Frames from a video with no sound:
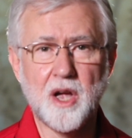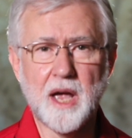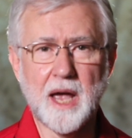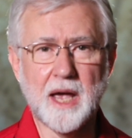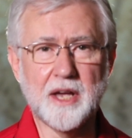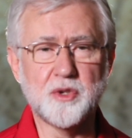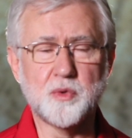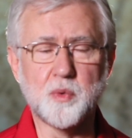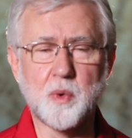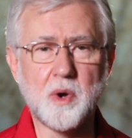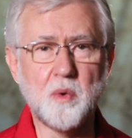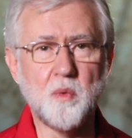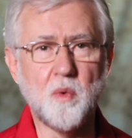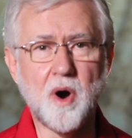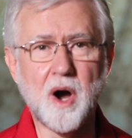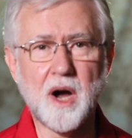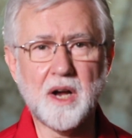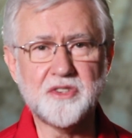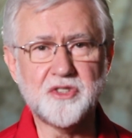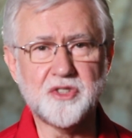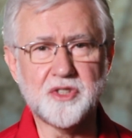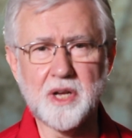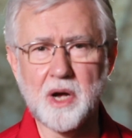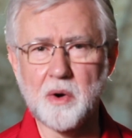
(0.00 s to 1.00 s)
As we
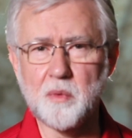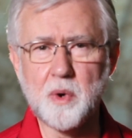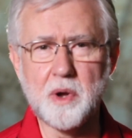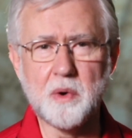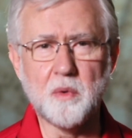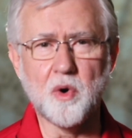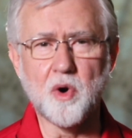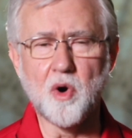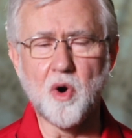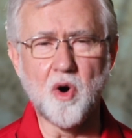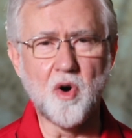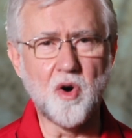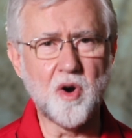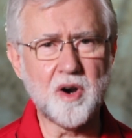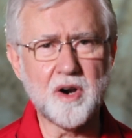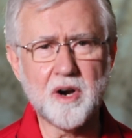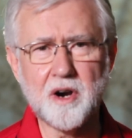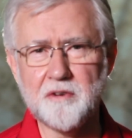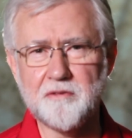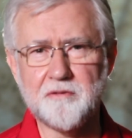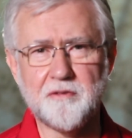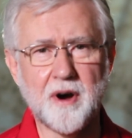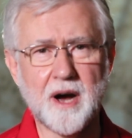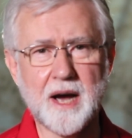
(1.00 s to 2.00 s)
watched that, we were
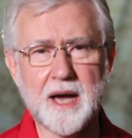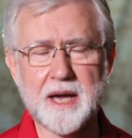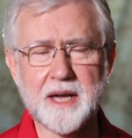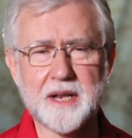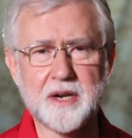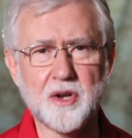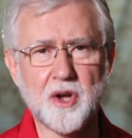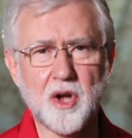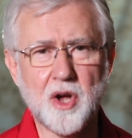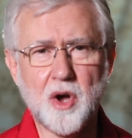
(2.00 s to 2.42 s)
horrified,